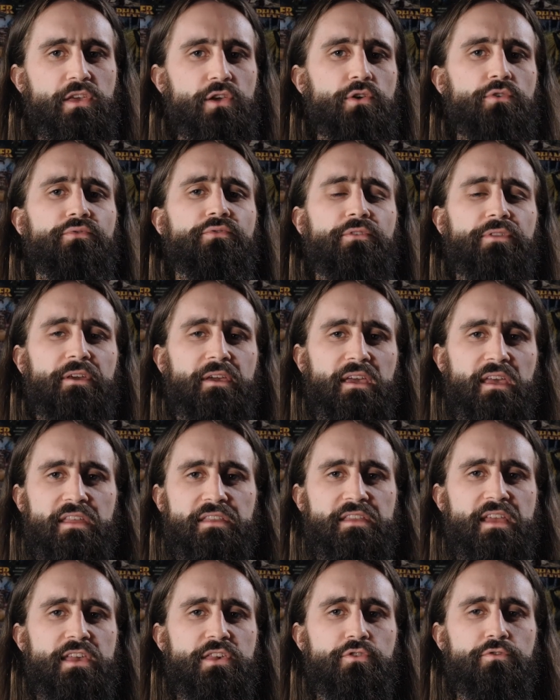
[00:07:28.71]
you for the
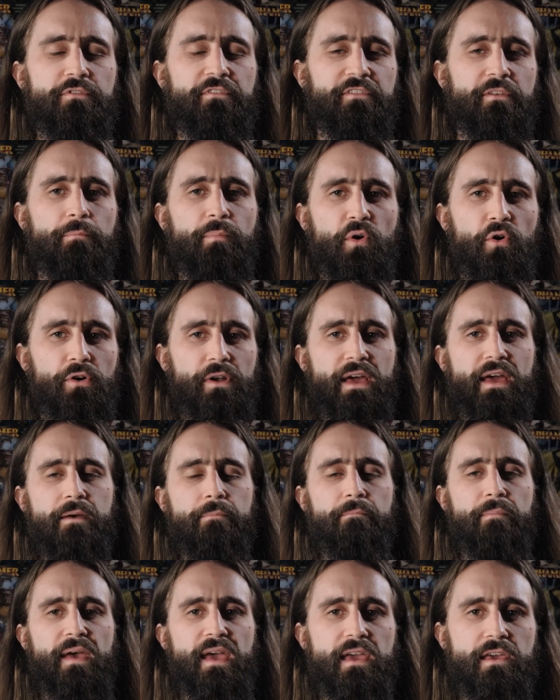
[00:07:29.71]
continued support
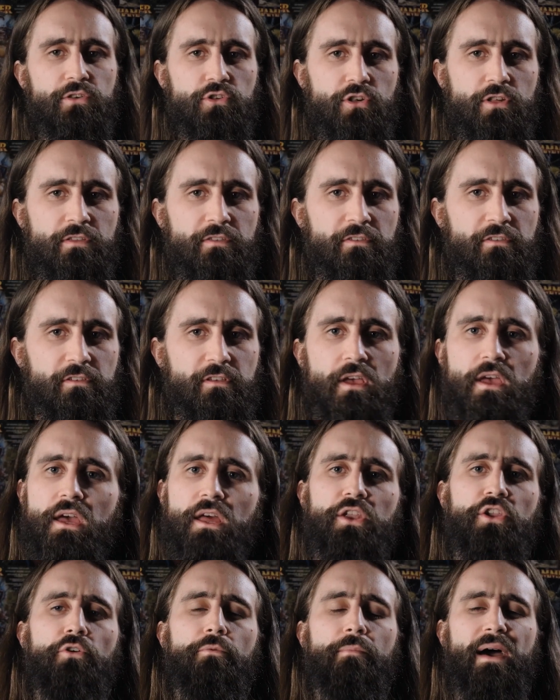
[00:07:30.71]
and patience,
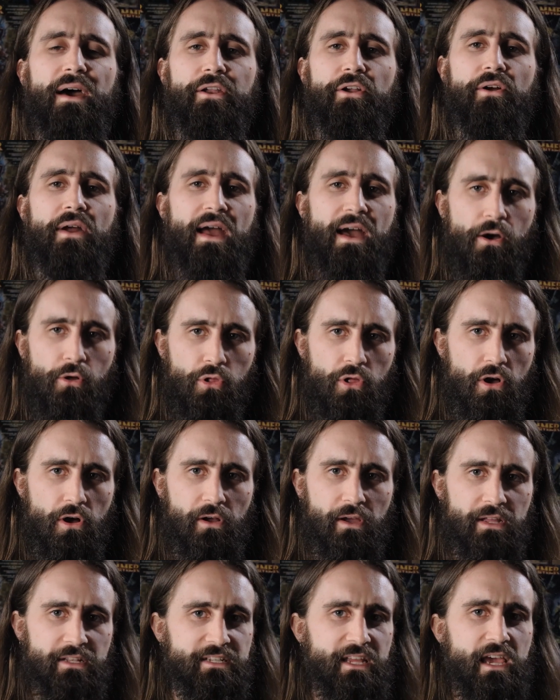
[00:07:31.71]
no matter how long
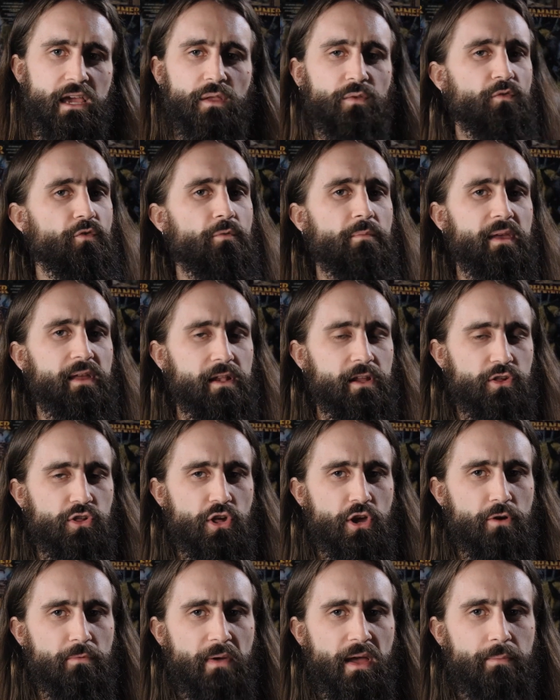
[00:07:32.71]
it takes for me to
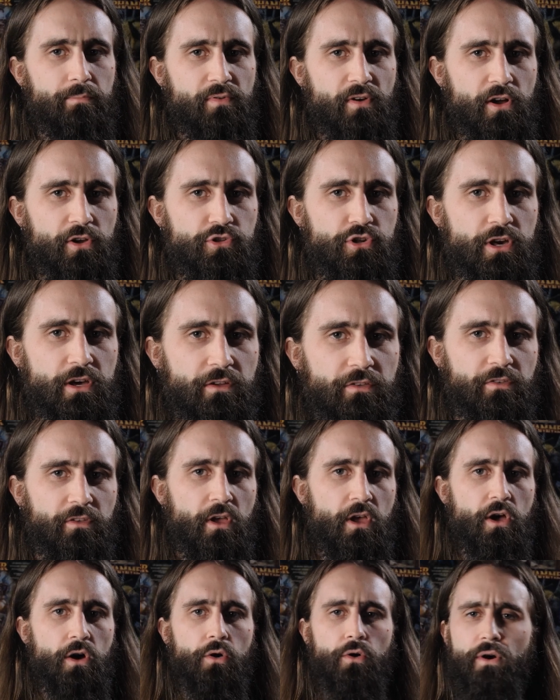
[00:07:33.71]
share my projects
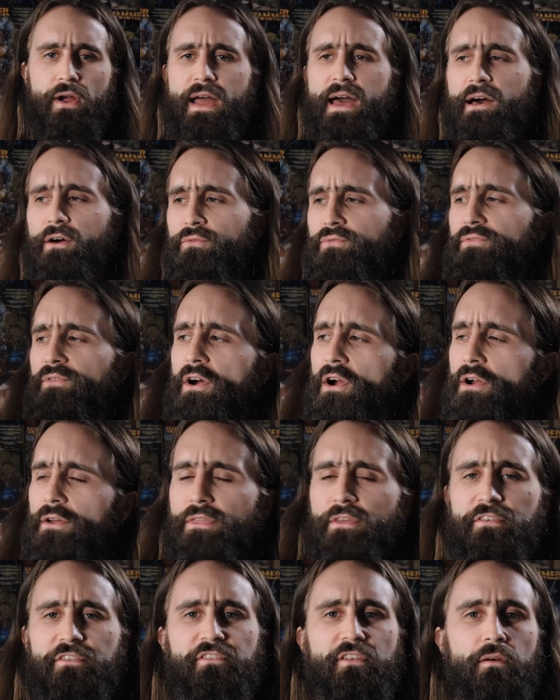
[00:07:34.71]
or how far
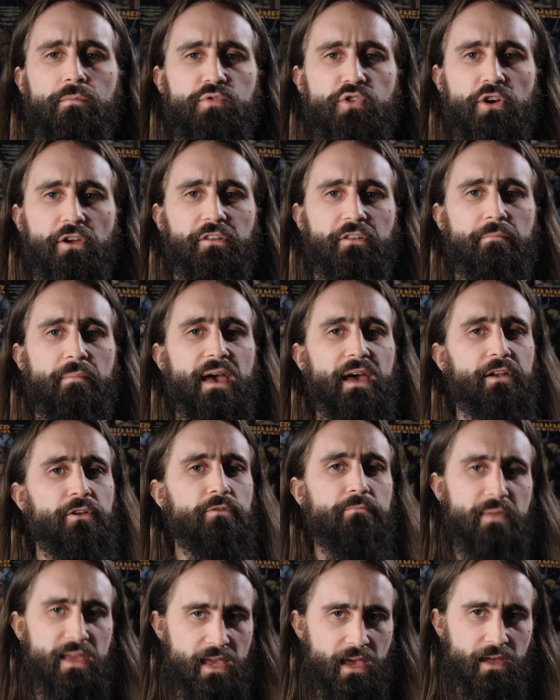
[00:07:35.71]
the subject matter
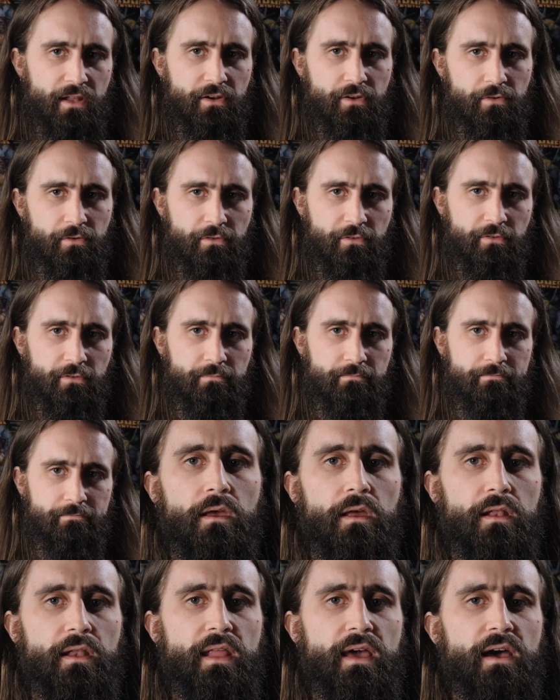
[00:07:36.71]
meanders.
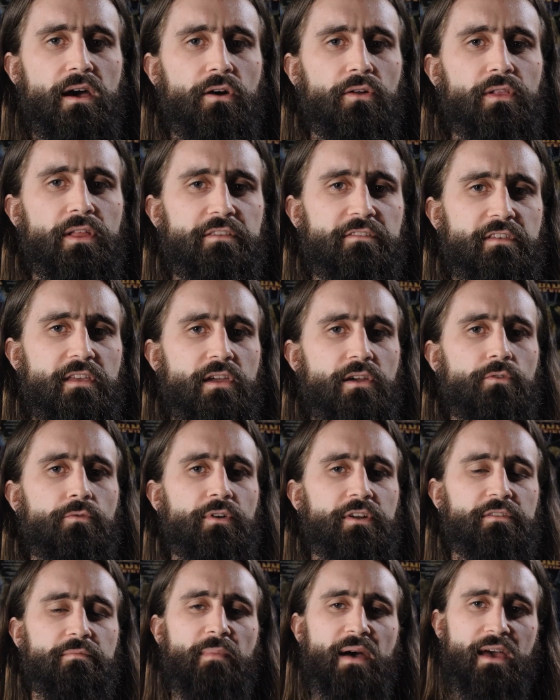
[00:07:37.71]
Now, let's hear
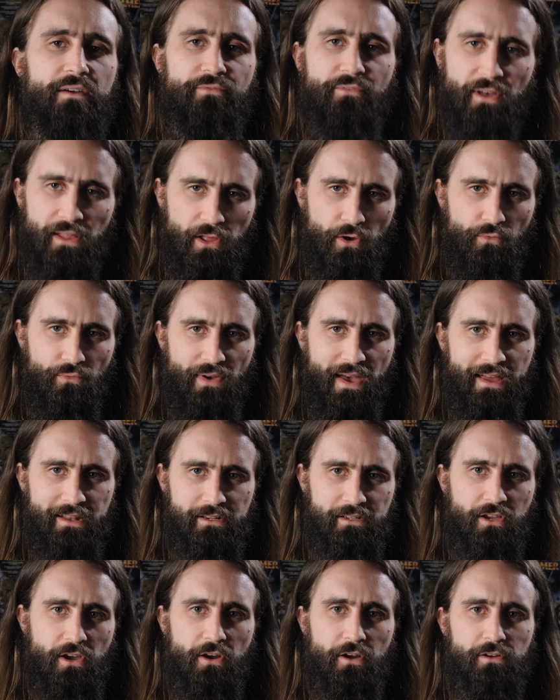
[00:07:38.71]
what my fellow
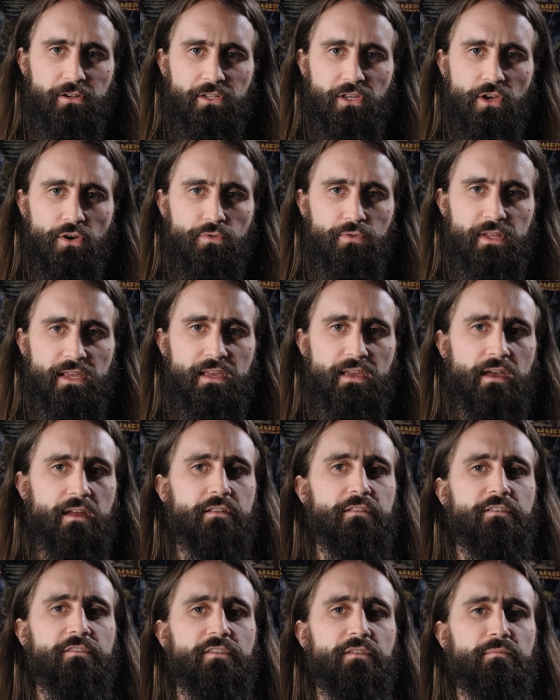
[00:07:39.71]
Vanguard Cody
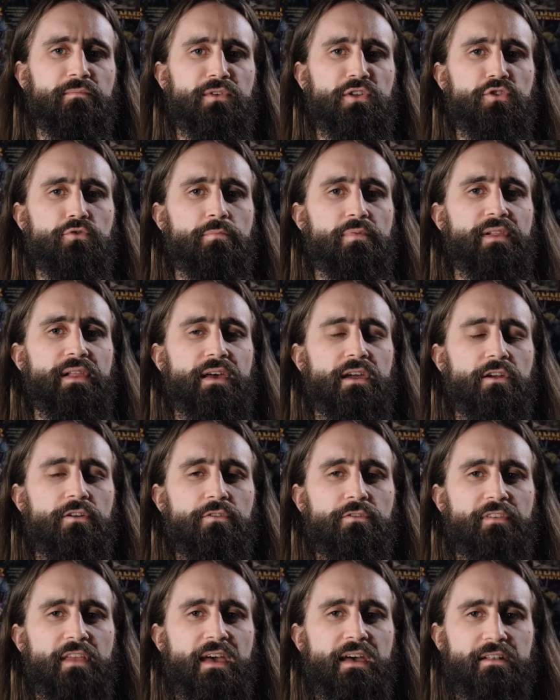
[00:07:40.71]
and some new
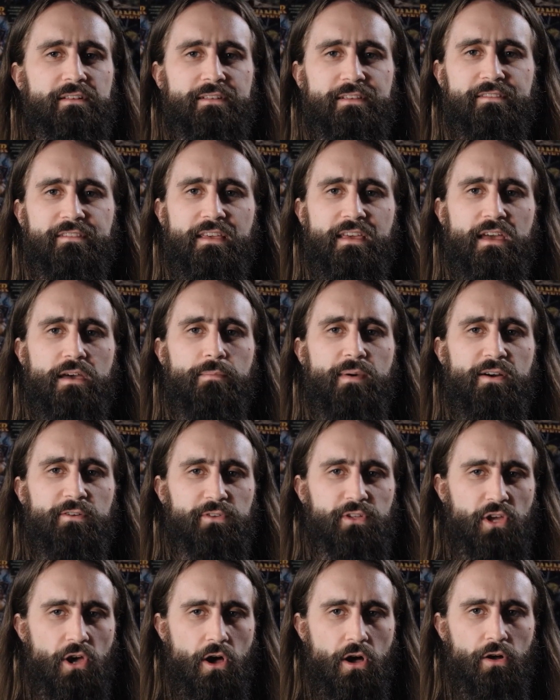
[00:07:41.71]
players had to say
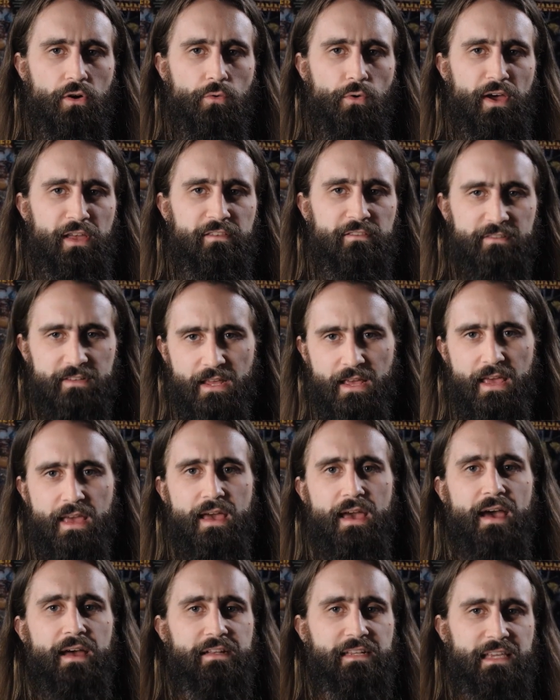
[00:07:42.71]
about Conquest
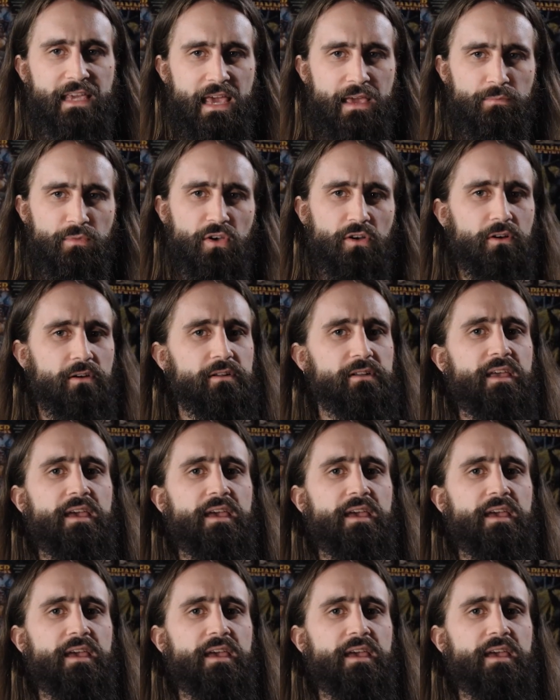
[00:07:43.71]
at GameCon